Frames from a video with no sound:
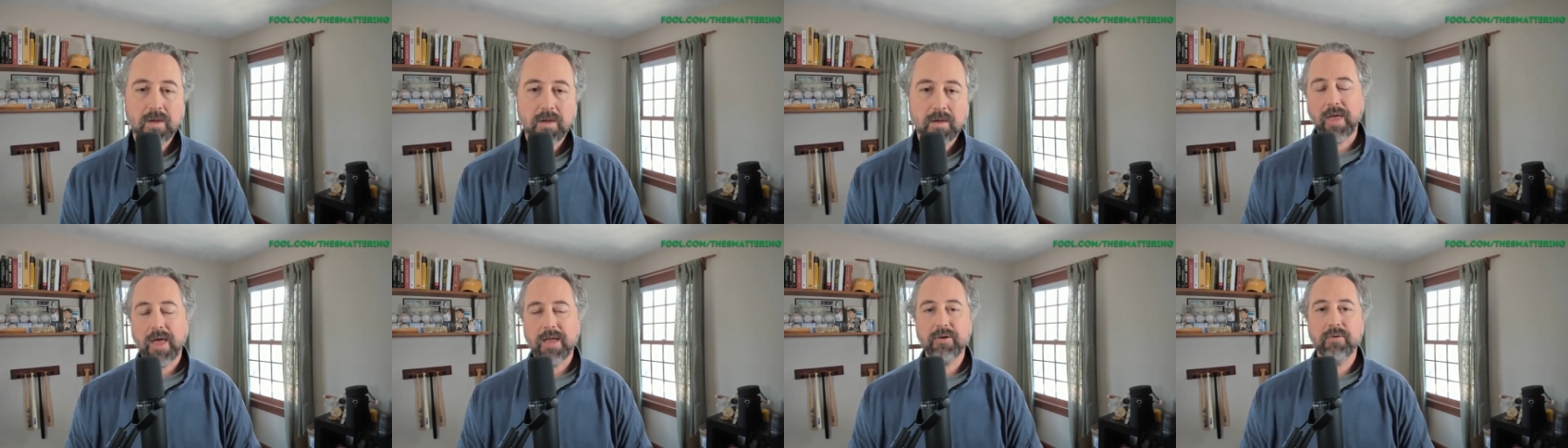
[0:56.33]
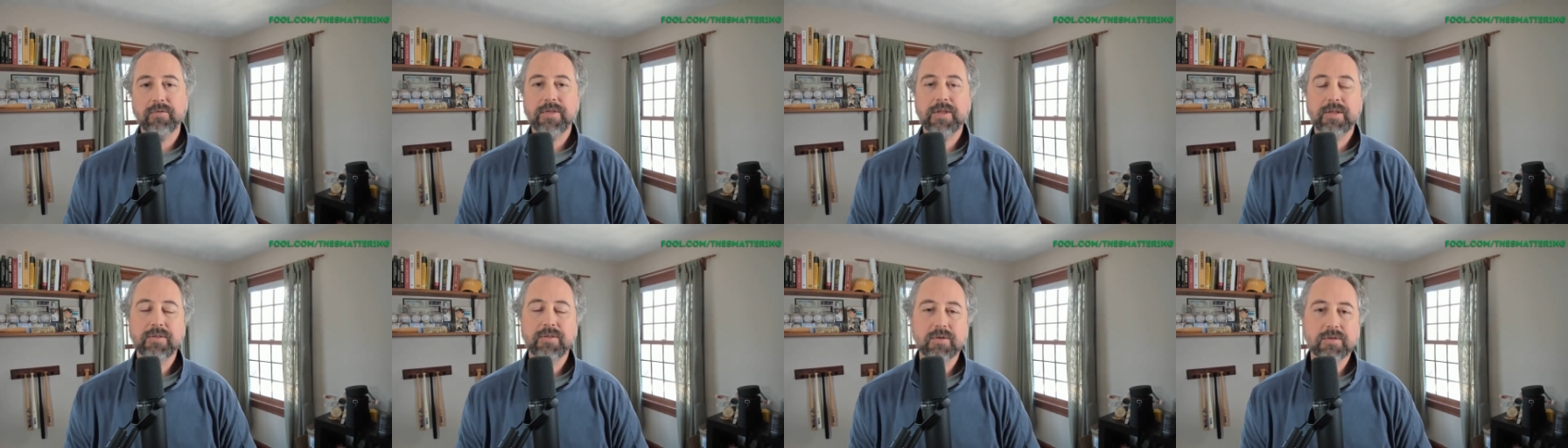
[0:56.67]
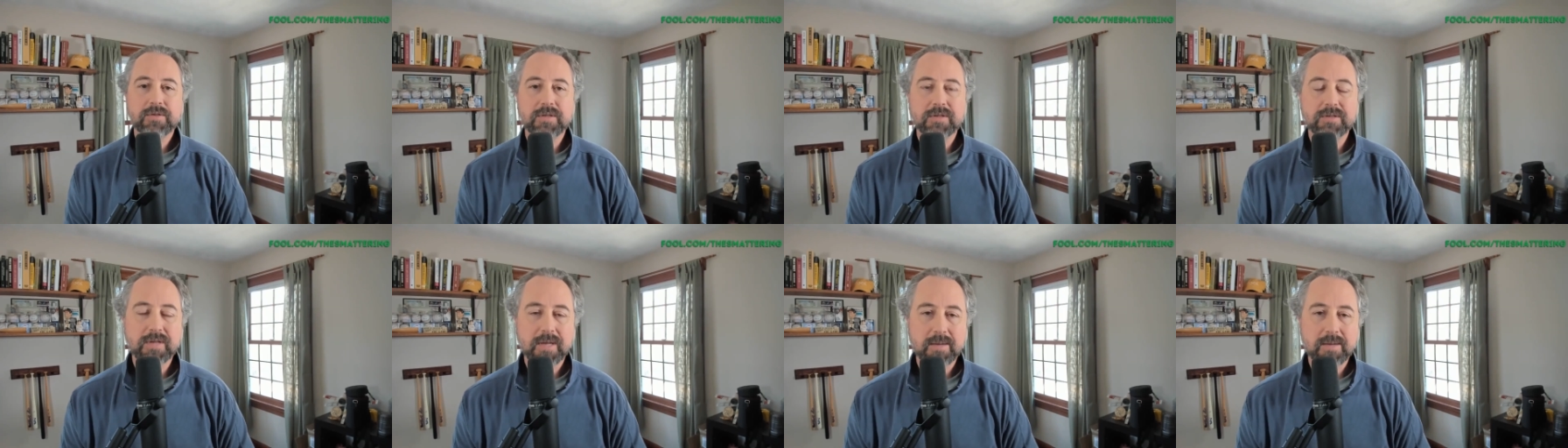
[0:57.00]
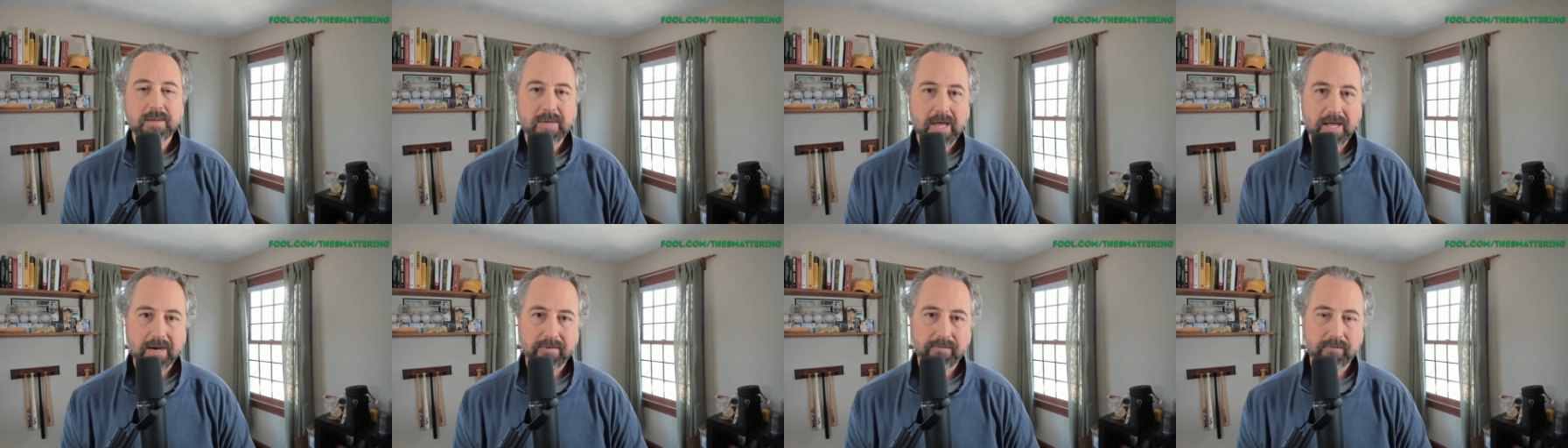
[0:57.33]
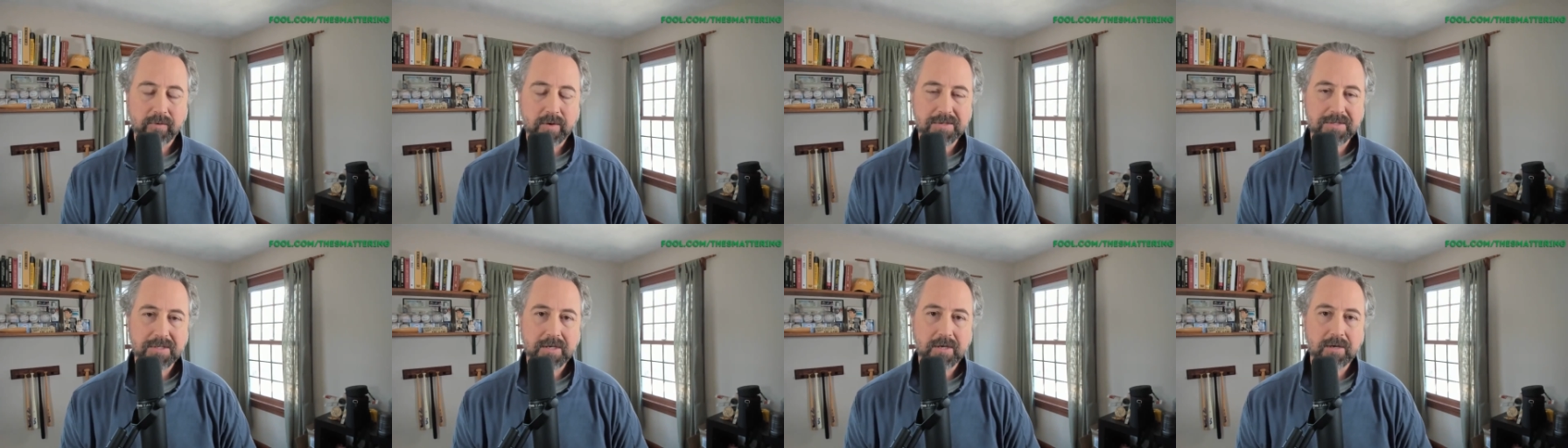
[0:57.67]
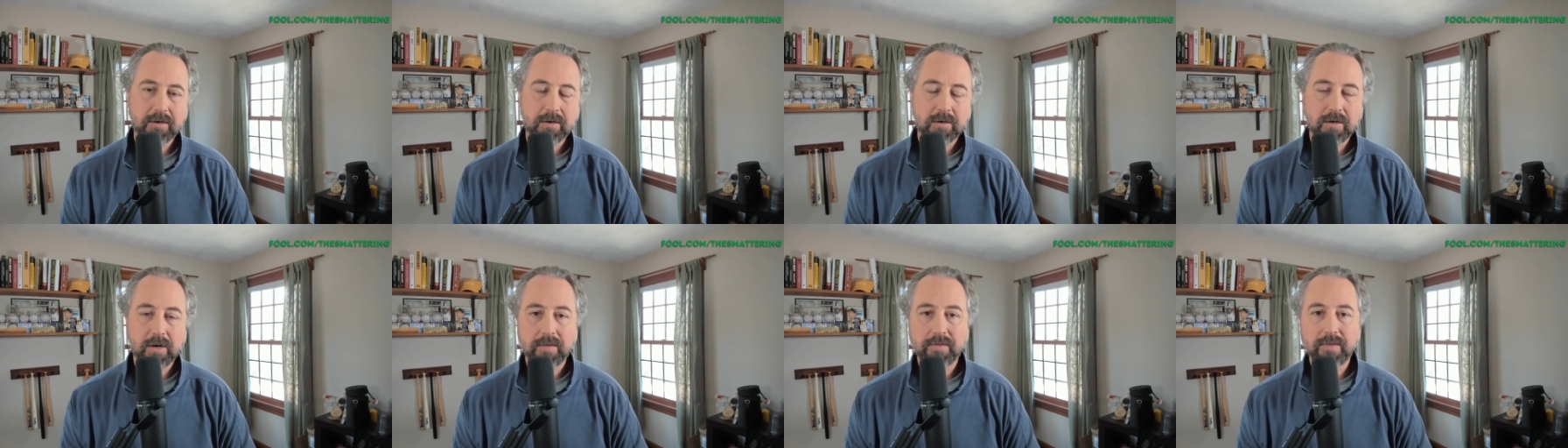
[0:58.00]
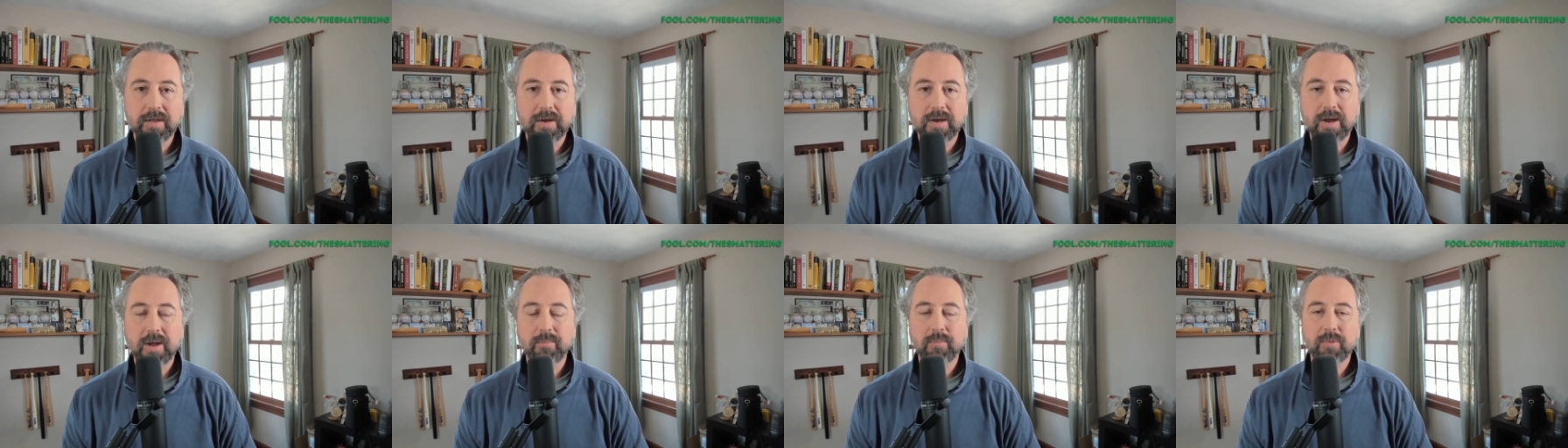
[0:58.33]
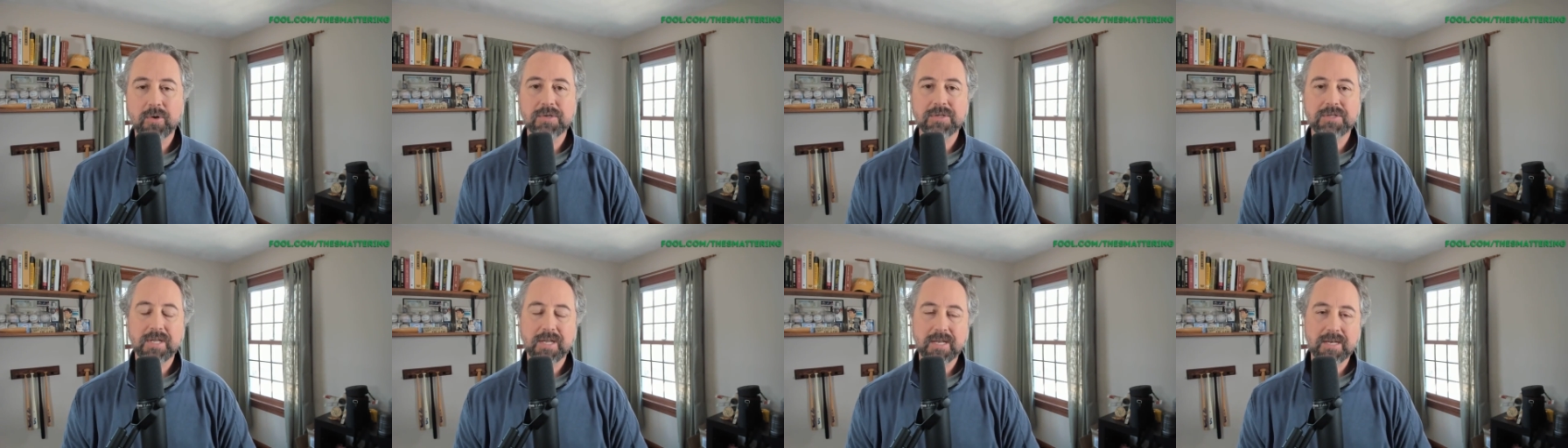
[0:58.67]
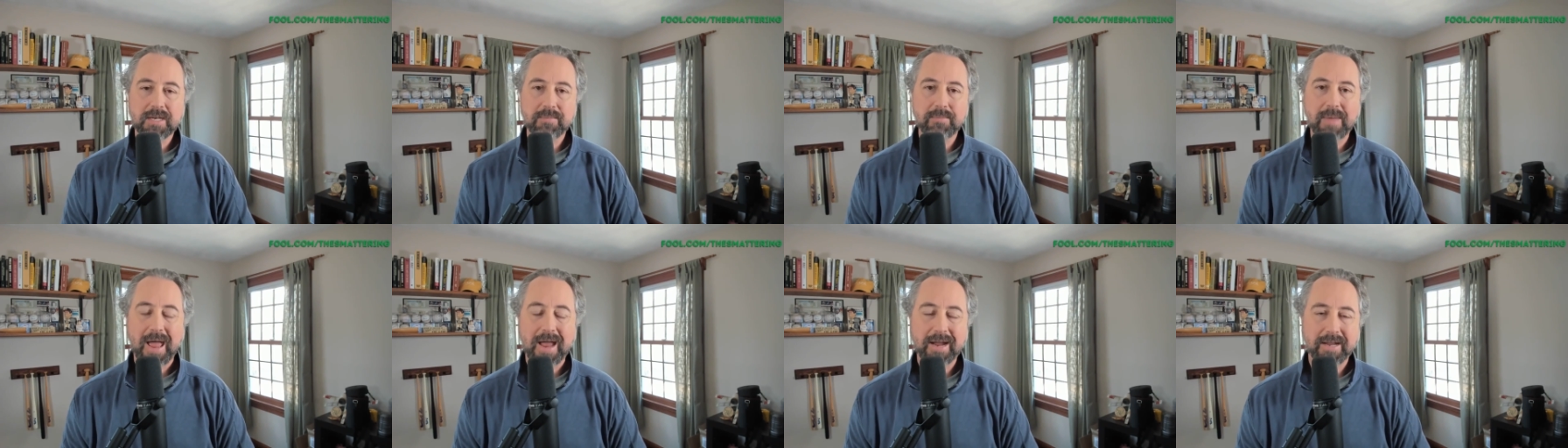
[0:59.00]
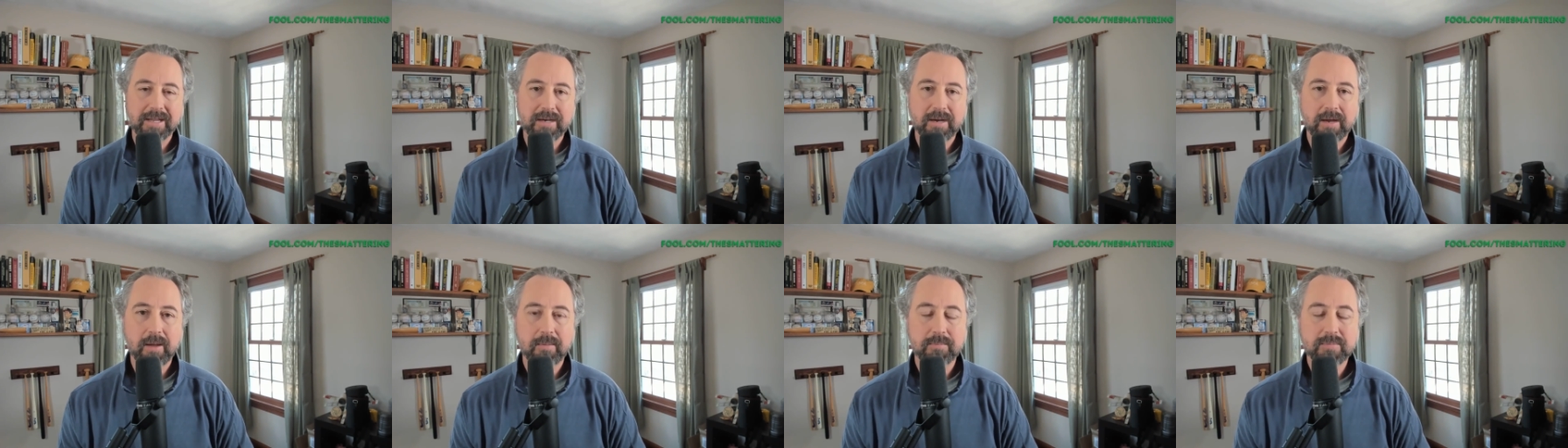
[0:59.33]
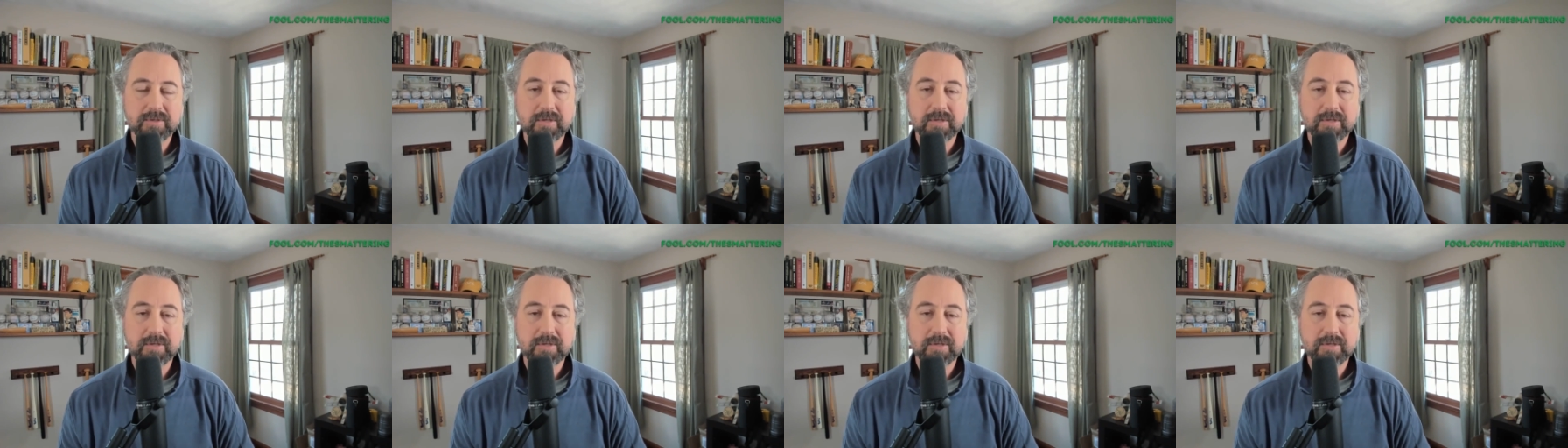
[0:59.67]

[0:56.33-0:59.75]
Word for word: I don't think there's the same kind of risk here, and the numbers tend to back it up.